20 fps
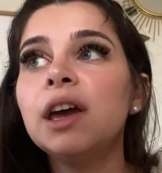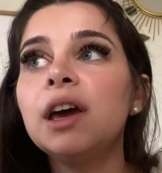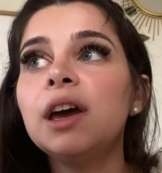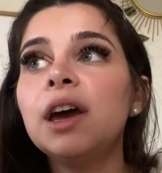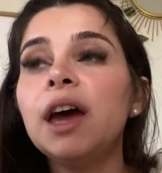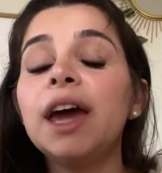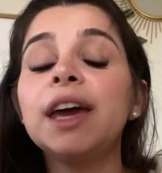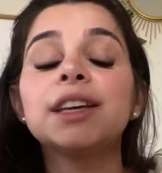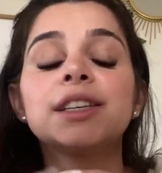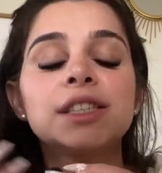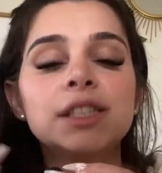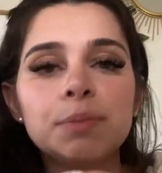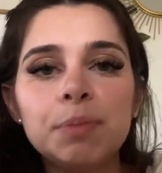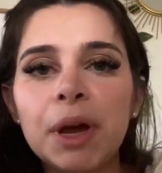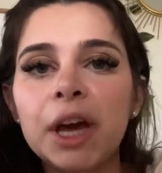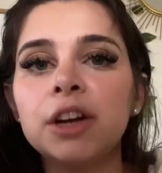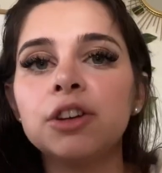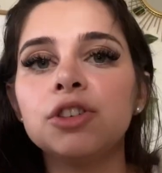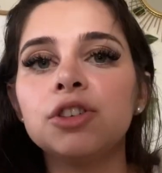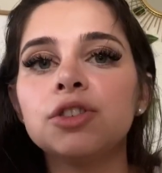
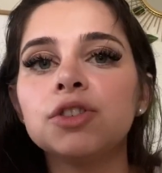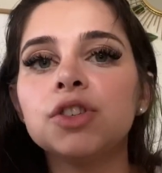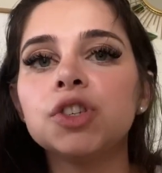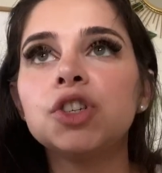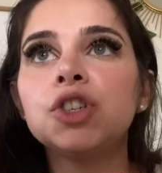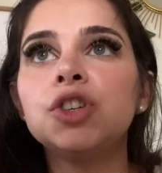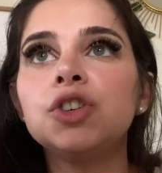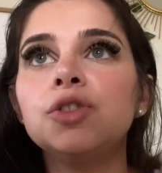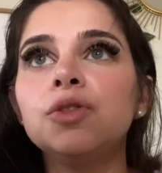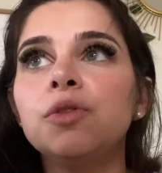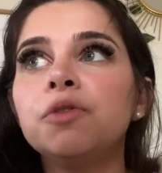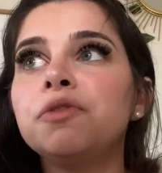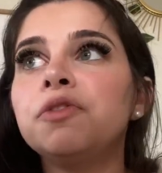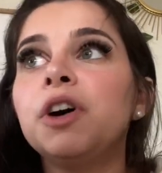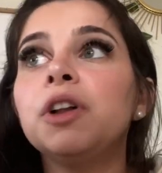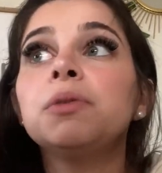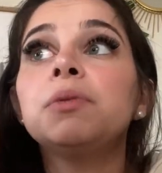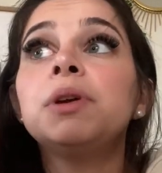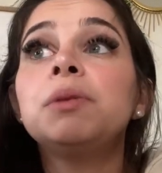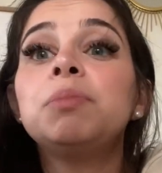expanders, to
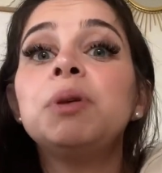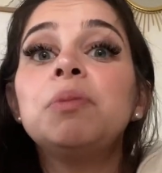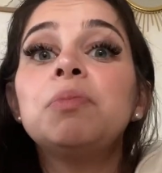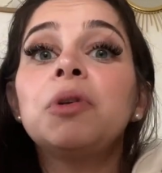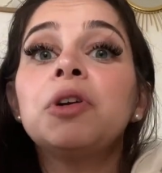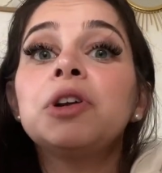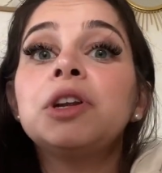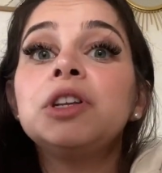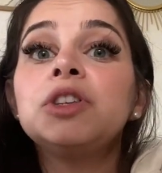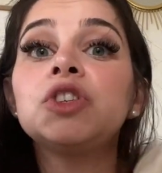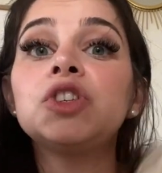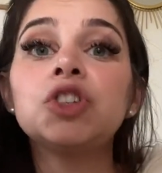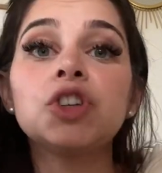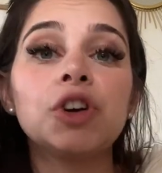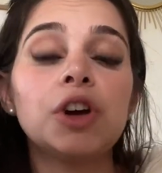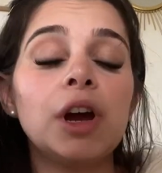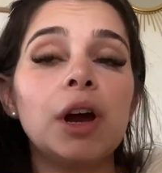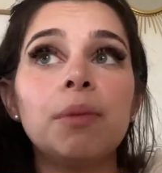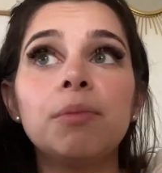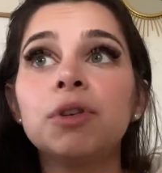following people on
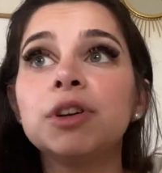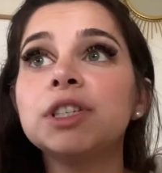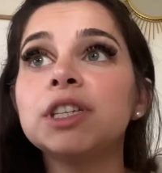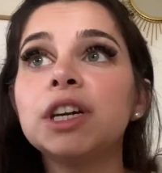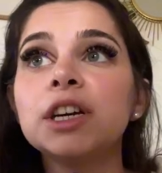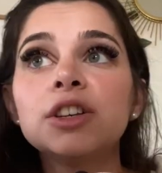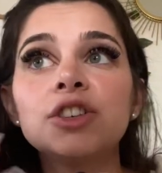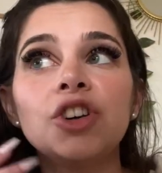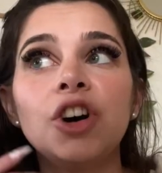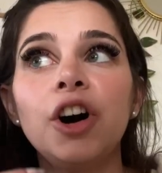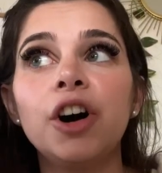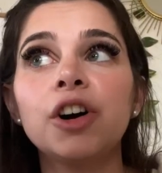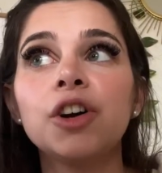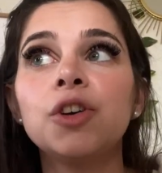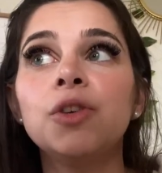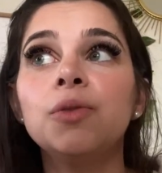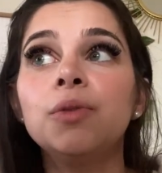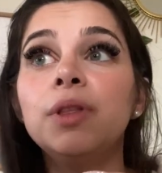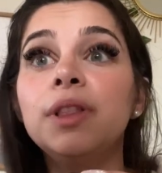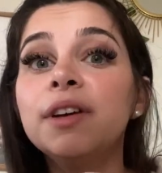Instagram or TikTok
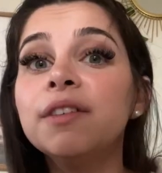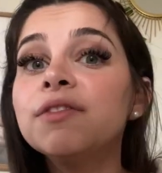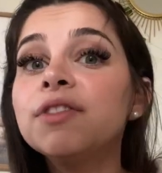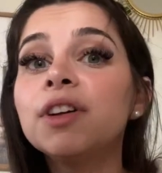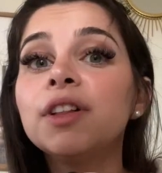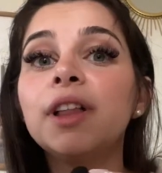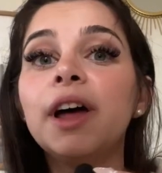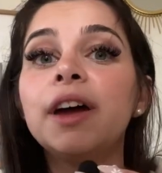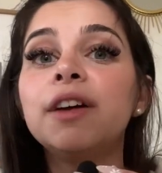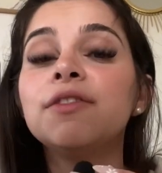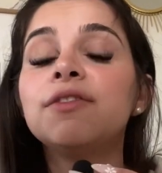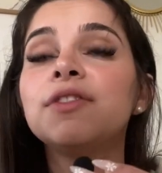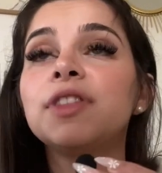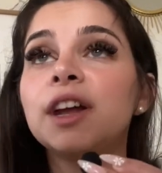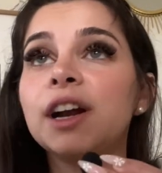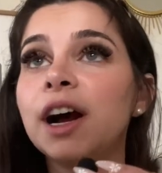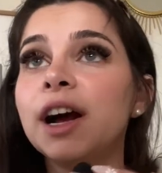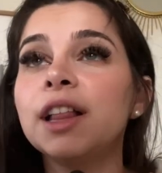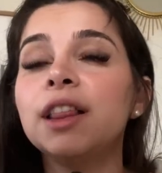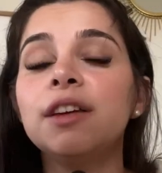who live the life
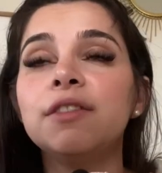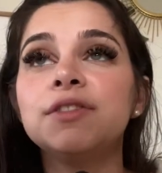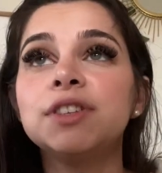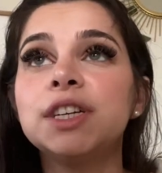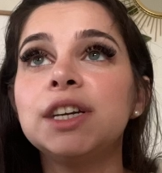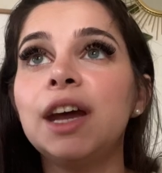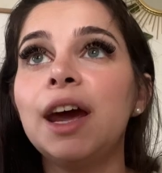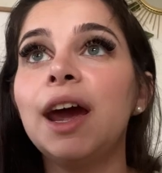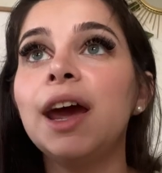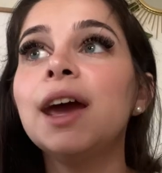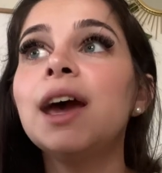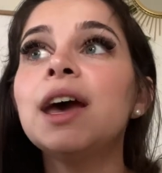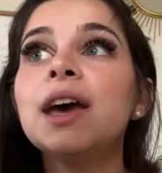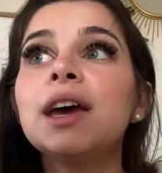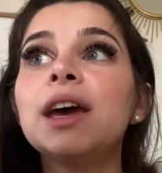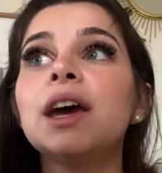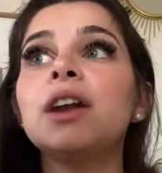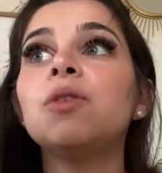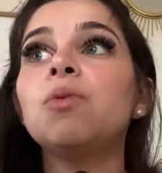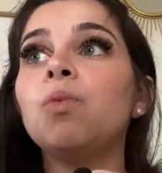that I live today.
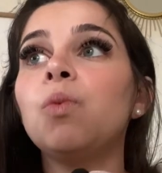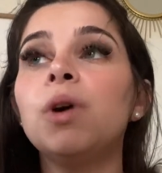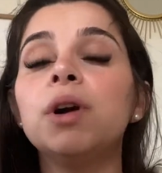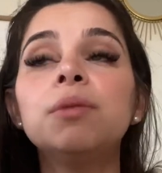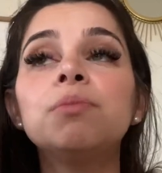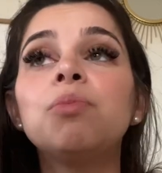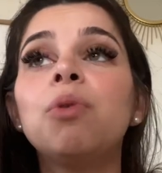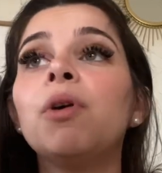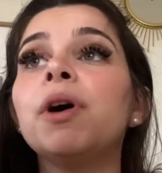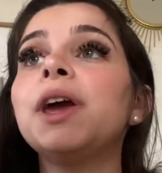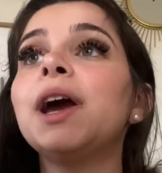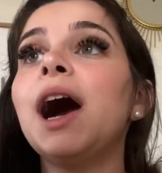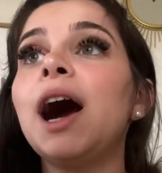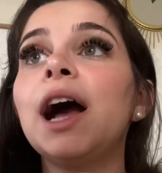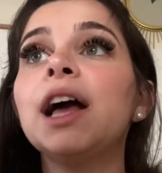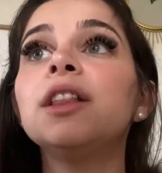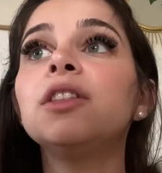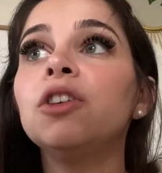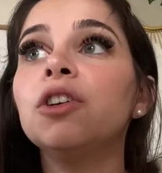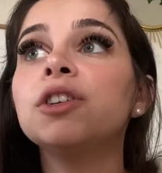And at one point
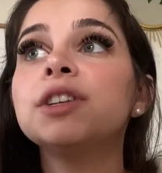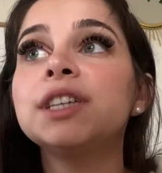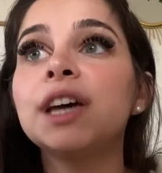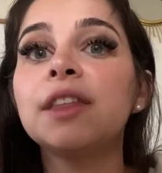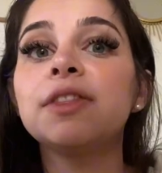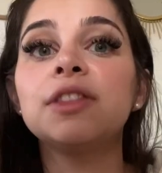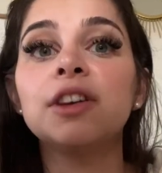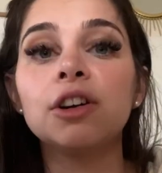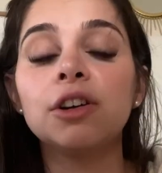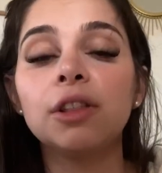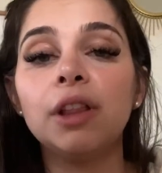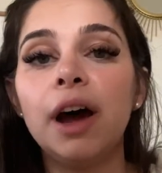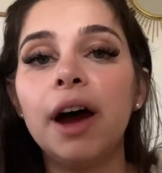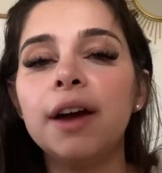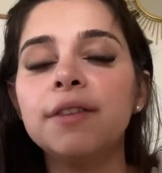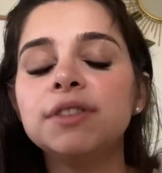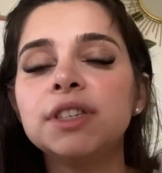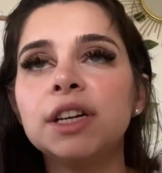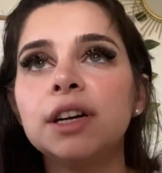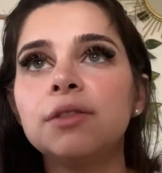I looked at their
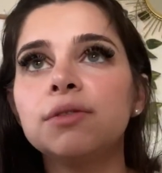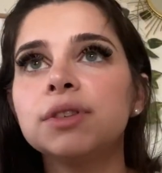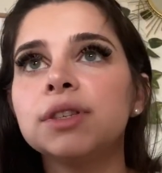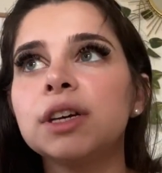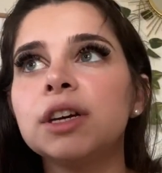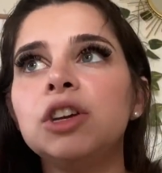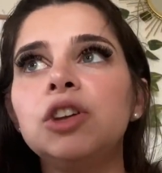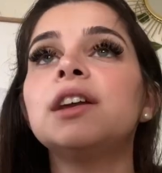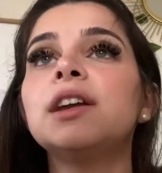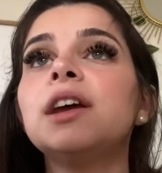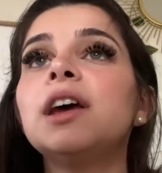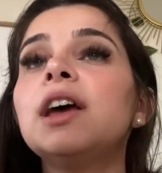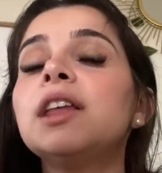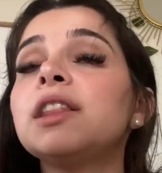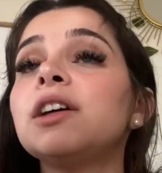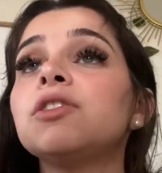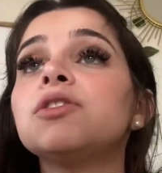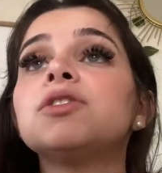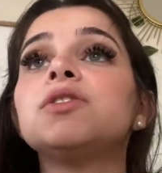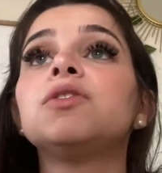lives and I was like, you know what,
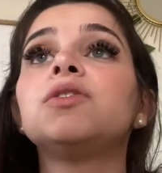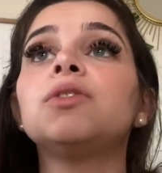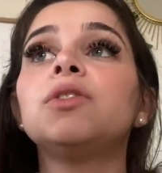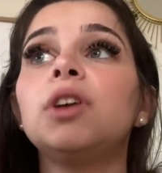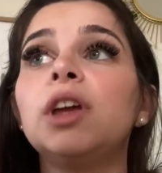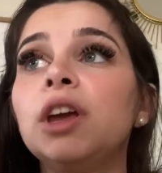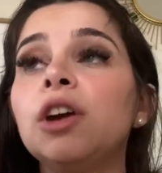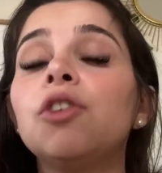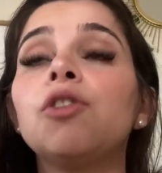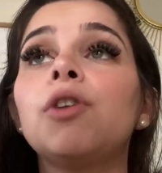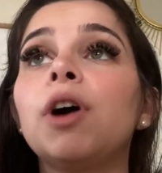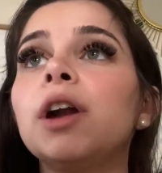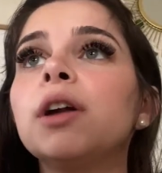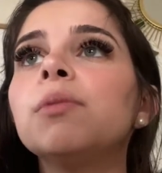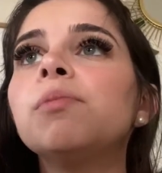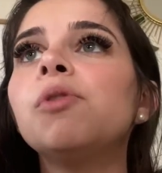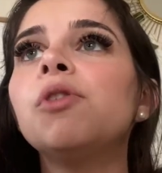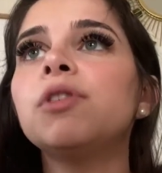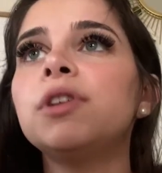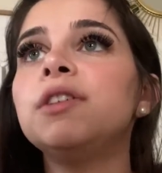that looks
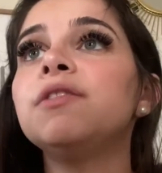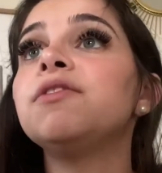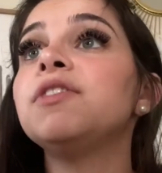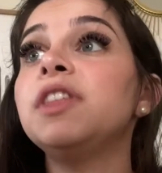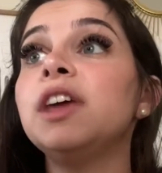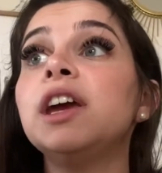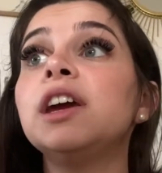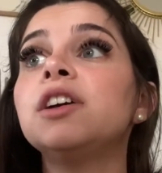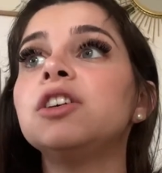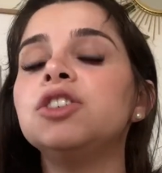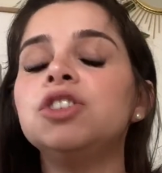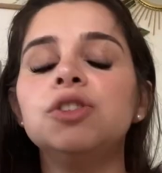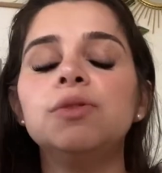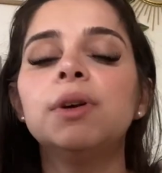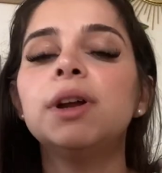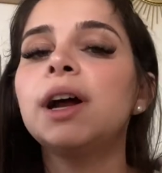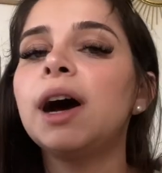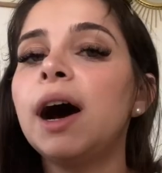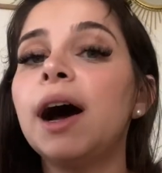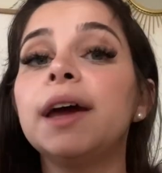incredible. And if they could do
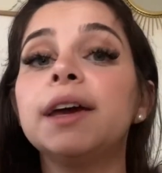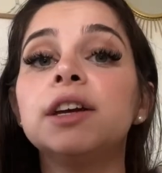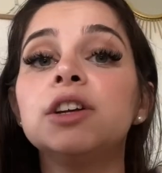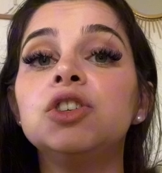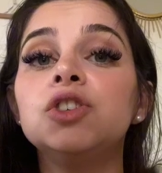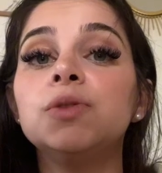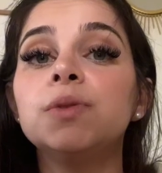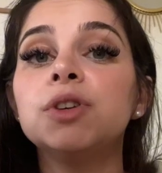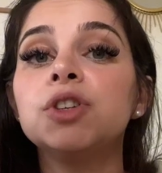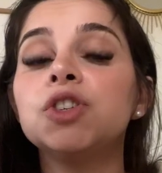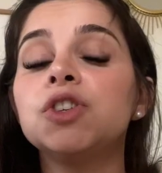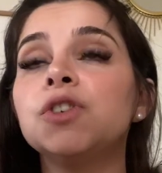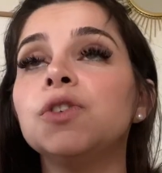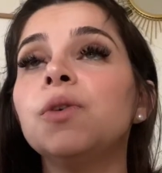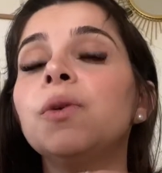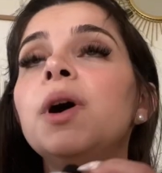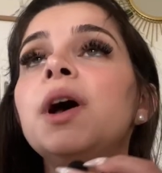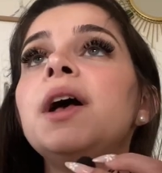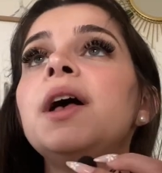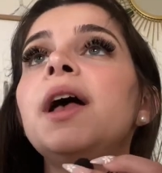it, I could do it
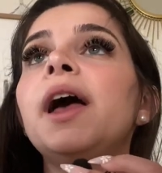too.